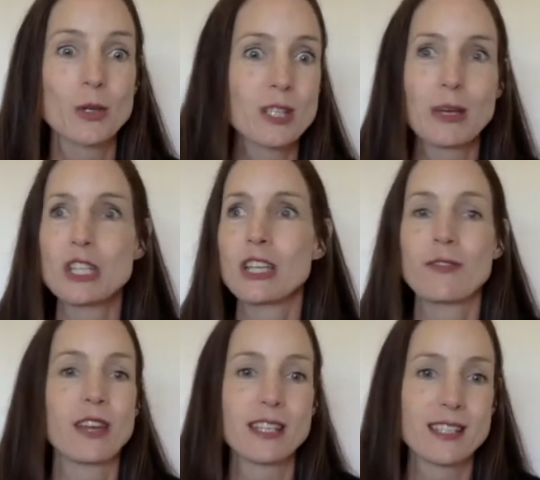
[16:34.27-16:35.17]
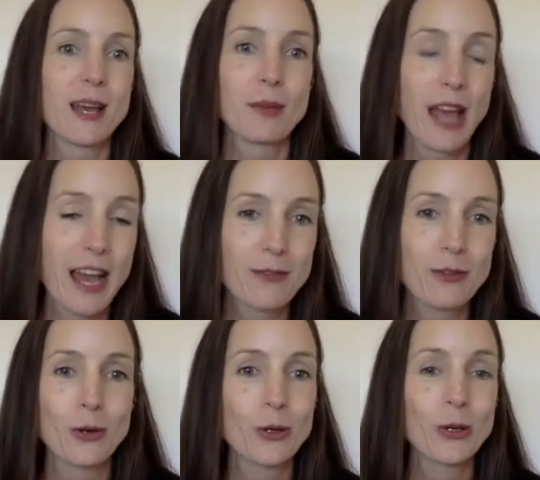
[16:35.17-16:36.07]
especially if there's
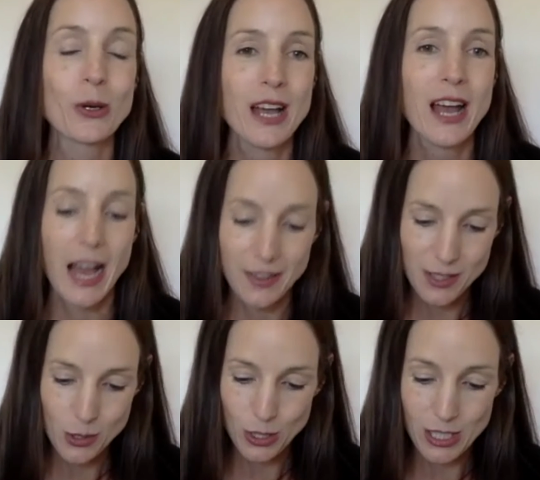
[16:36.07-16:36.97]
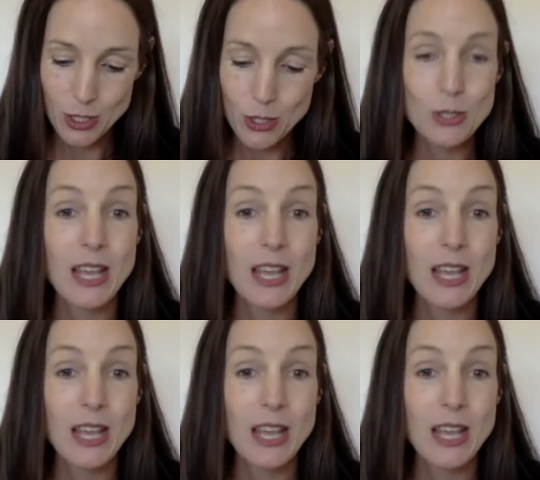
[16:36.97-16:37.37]
behavior or other sort of issues.